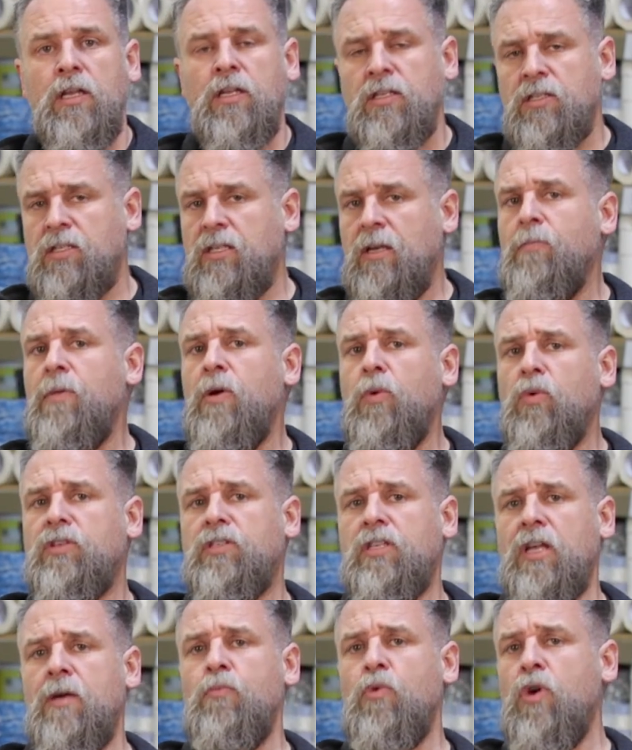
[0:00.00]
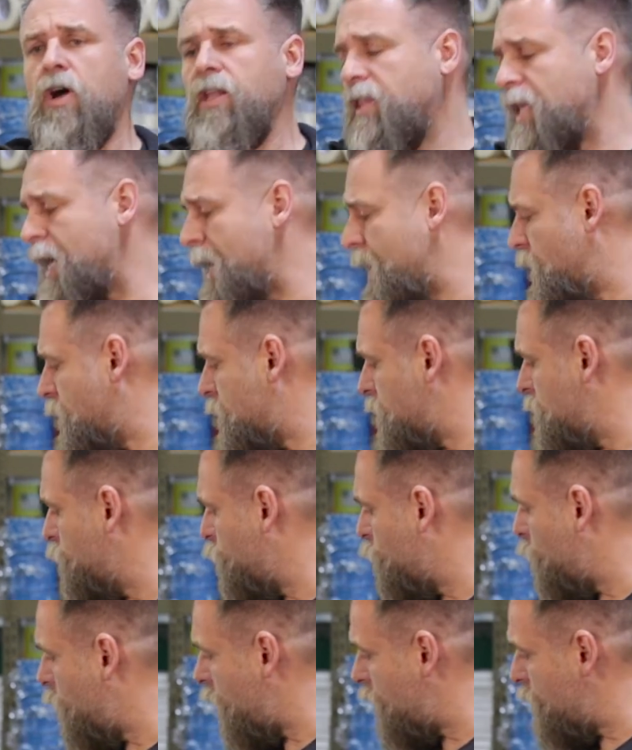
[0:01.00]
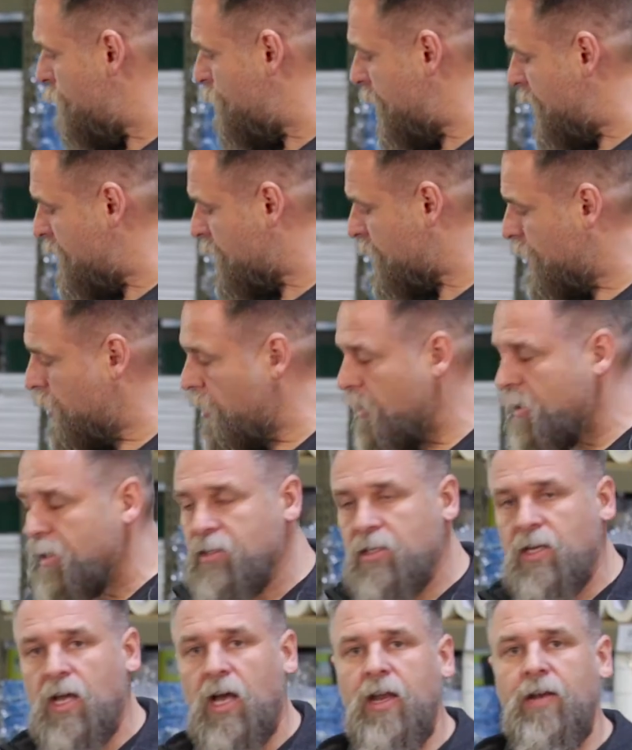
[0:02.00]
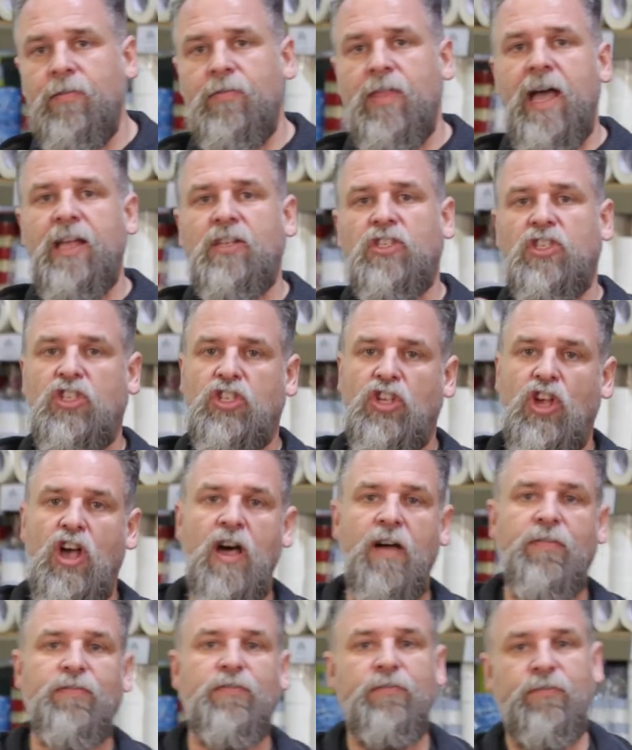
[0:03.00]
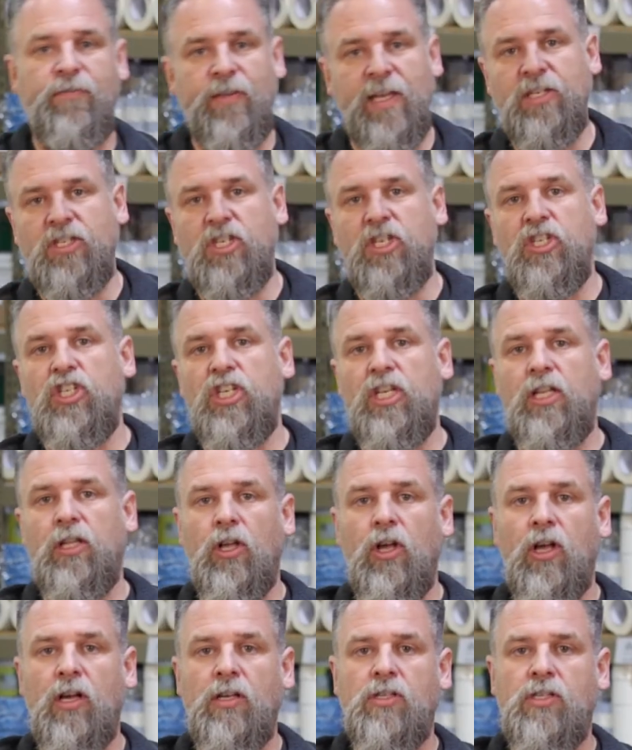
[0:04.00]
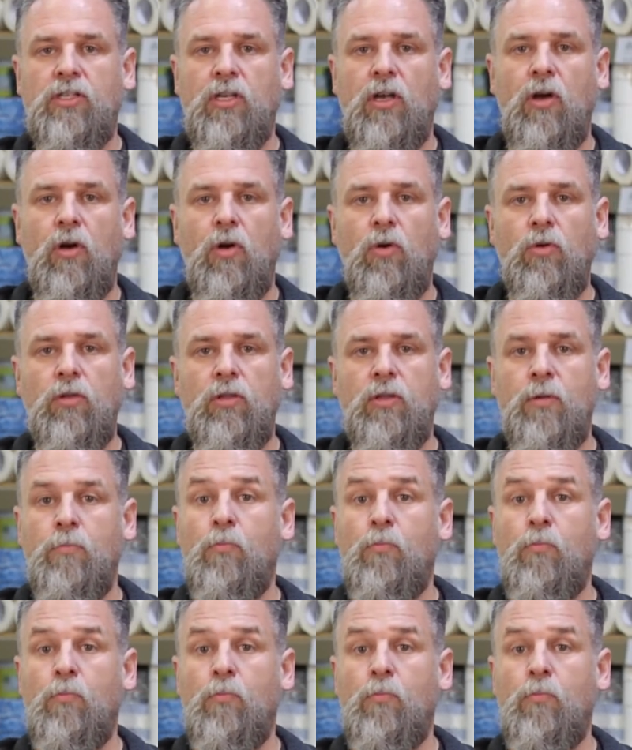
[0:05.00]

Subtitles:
Somewhat that water-based look is kind of that soft, vintagey look, so the